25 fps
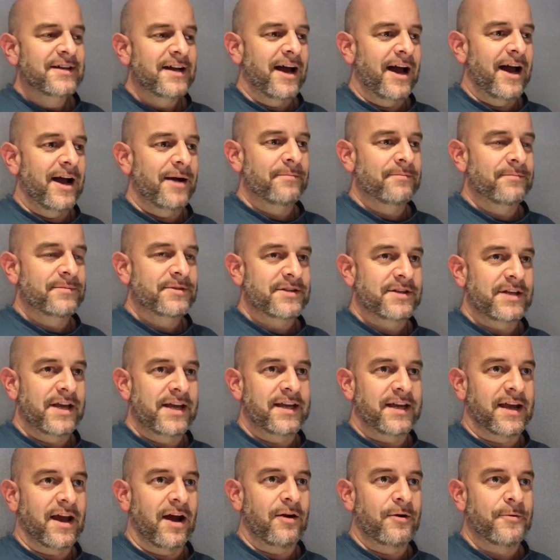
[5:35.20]
So there
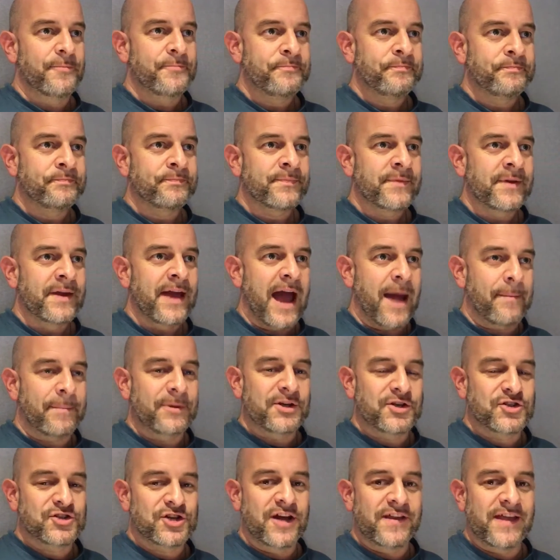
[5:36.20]
you go. Happy
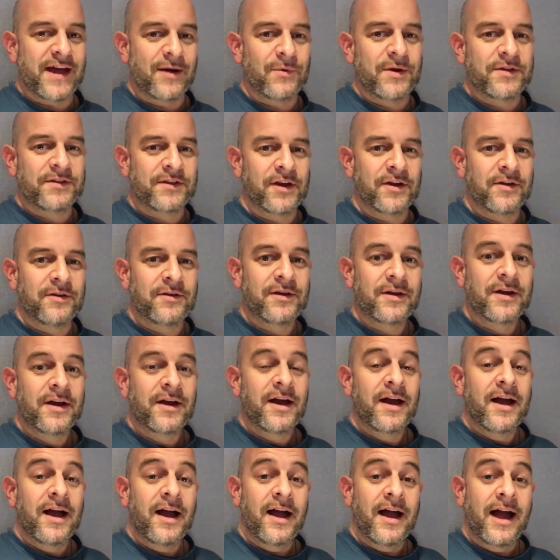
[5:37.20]
to share that with you.
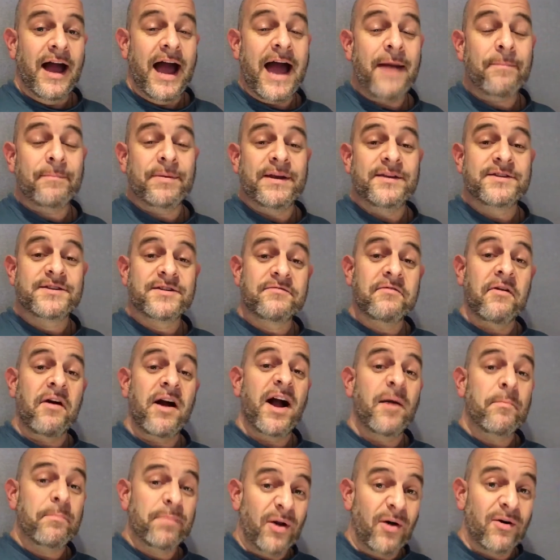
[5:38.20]
Happy to
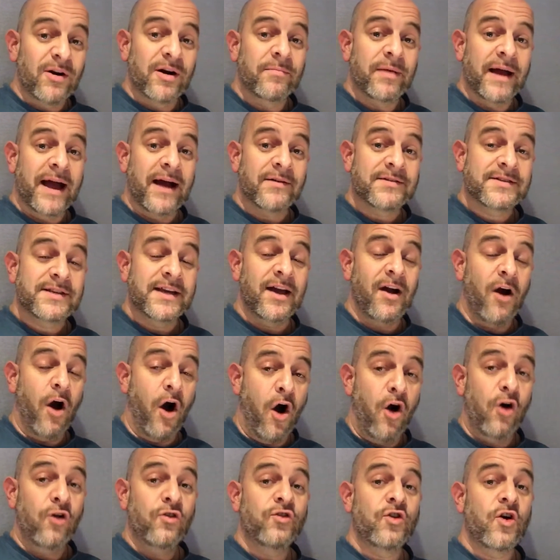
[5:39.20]
write a blog about it
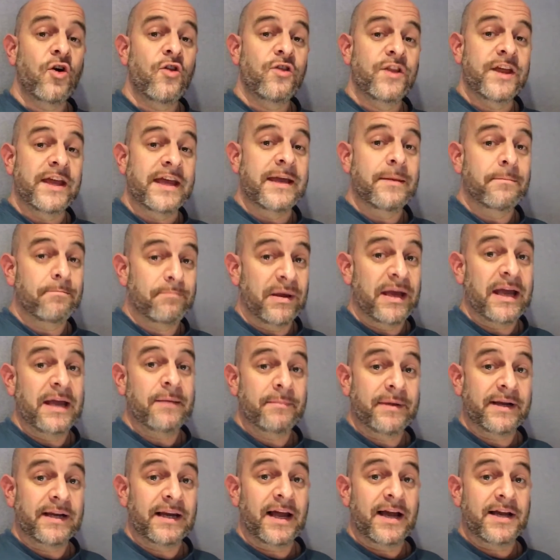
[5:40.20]
on the
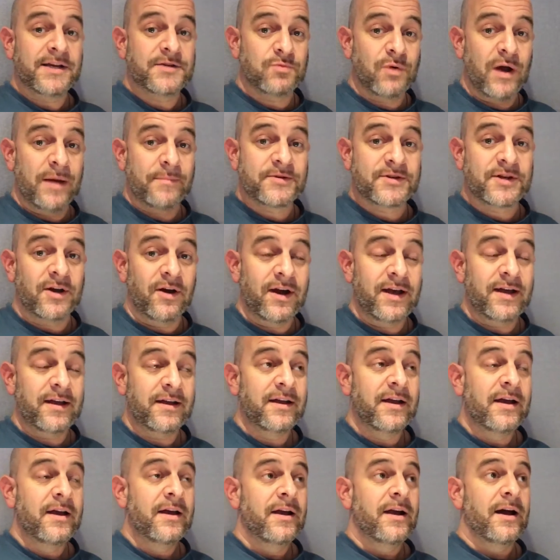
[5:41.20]
Being Middle-Aged website,
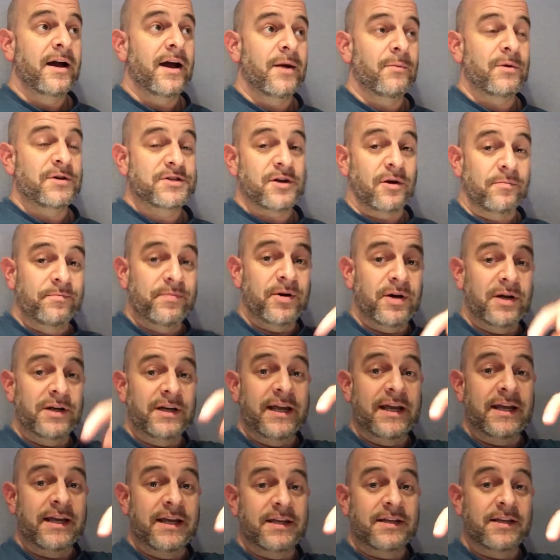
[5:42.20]
which I'll put a
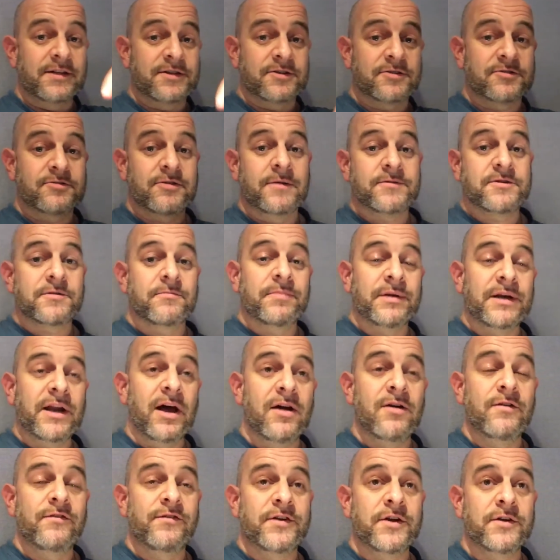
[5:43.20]
link in the description
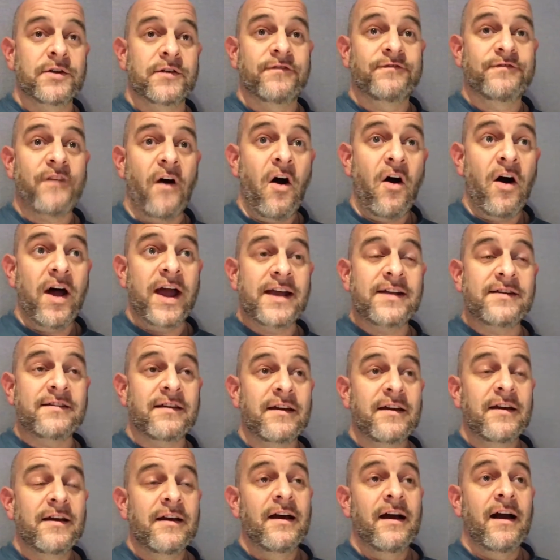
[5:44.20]
below for you to find,
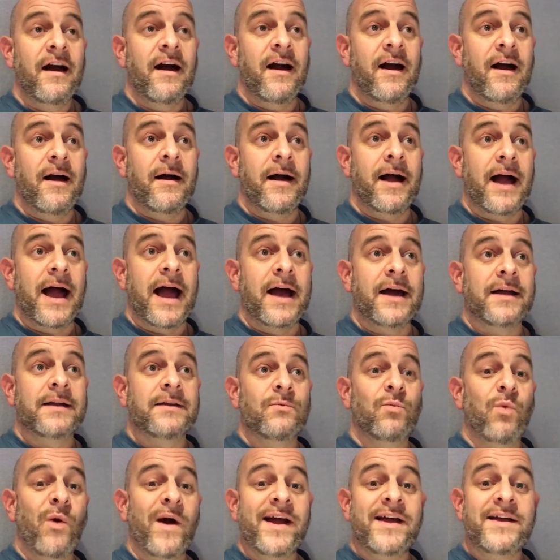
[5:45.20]

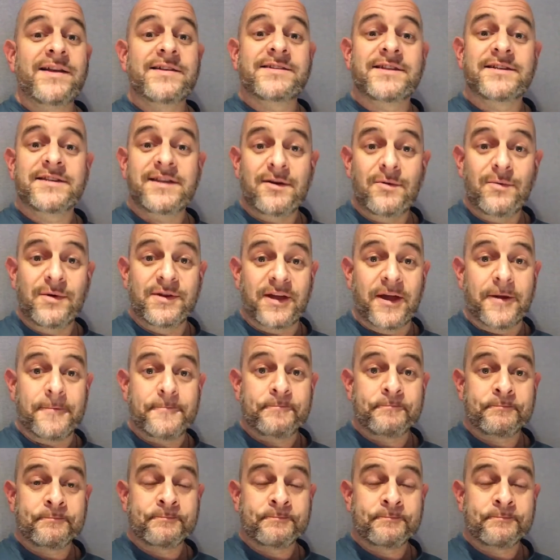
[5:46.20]
and ways to deal with it.